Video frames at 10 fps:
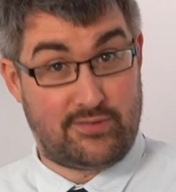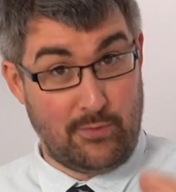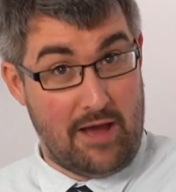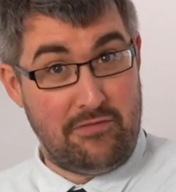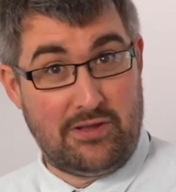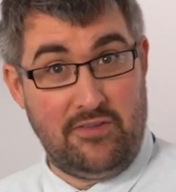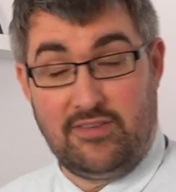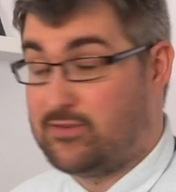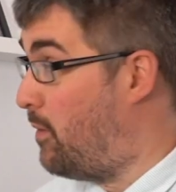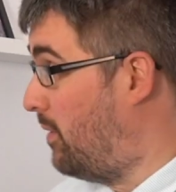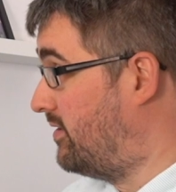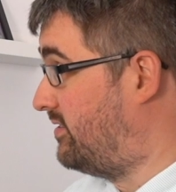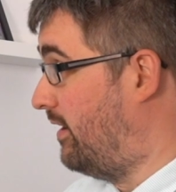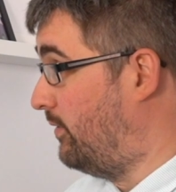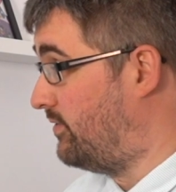so we'll have a look at these goblet
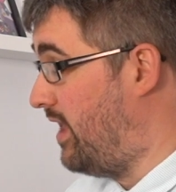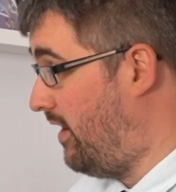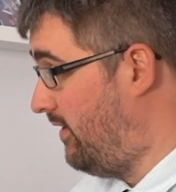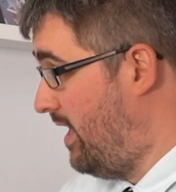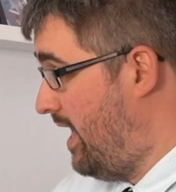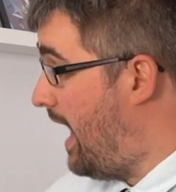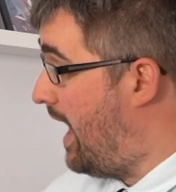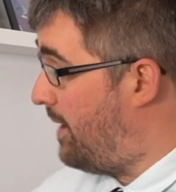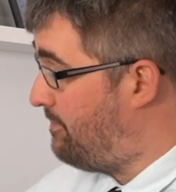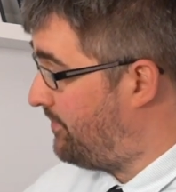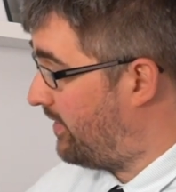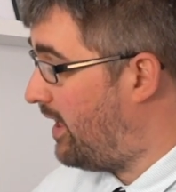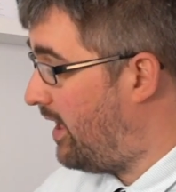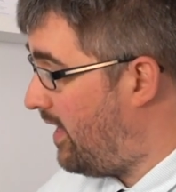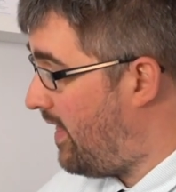cells now.
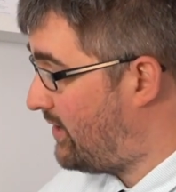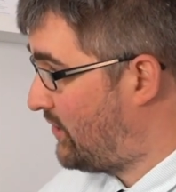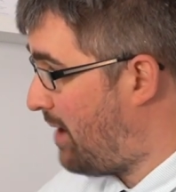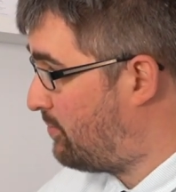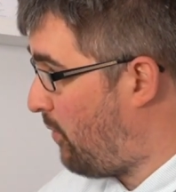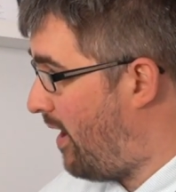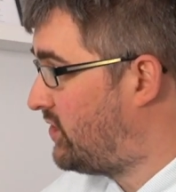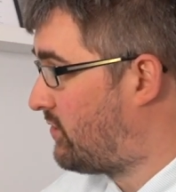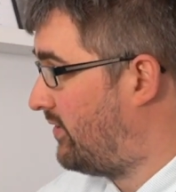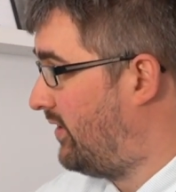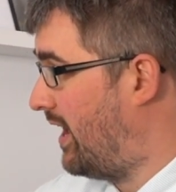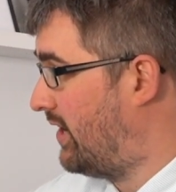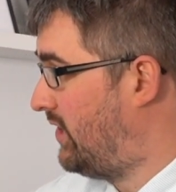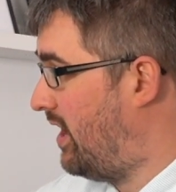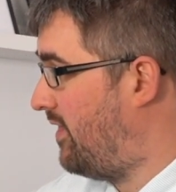Their shape's quite interesting,
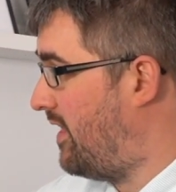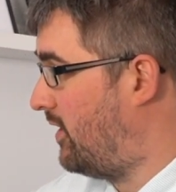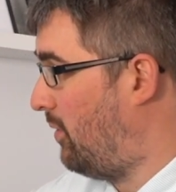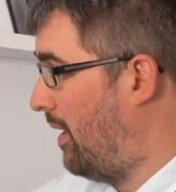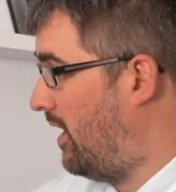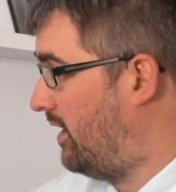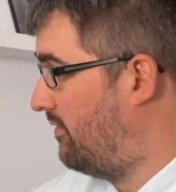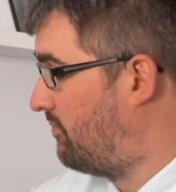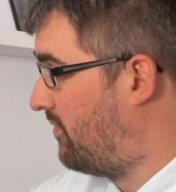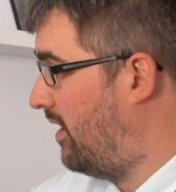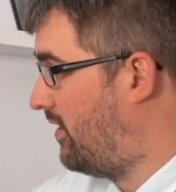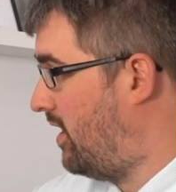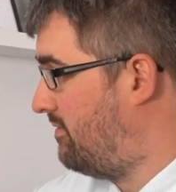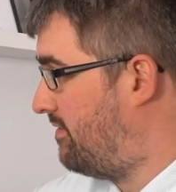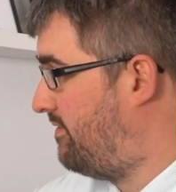actually. I think they look a bit like a
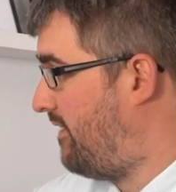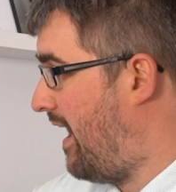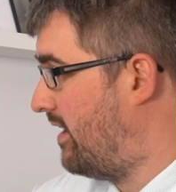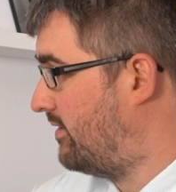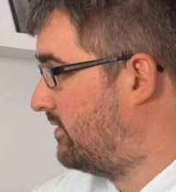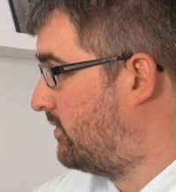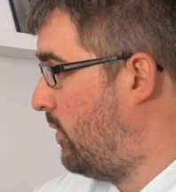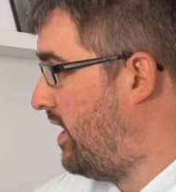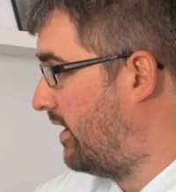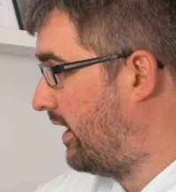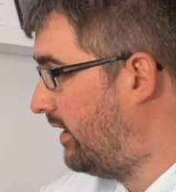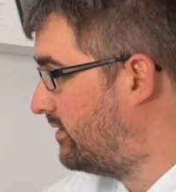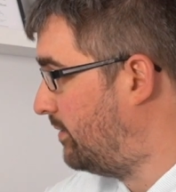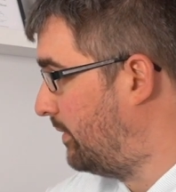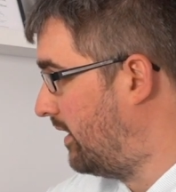kind of a fat squid, I guess,
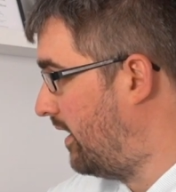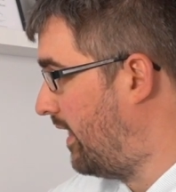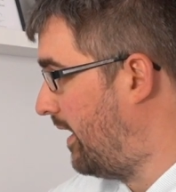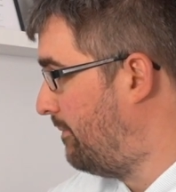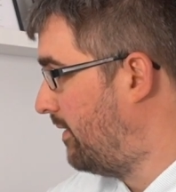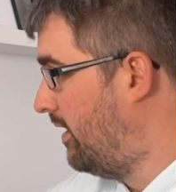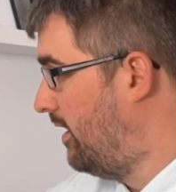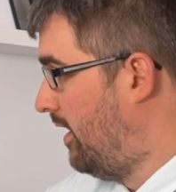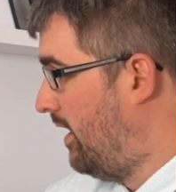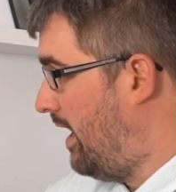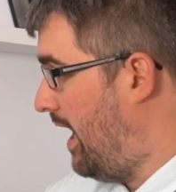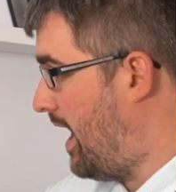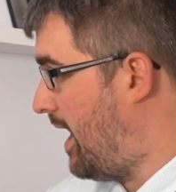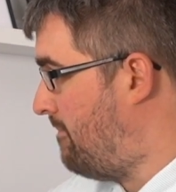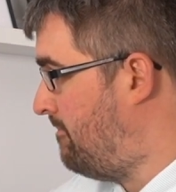something like
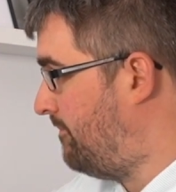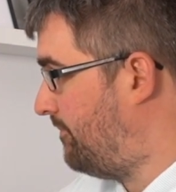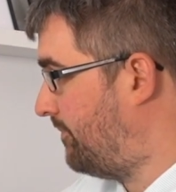that.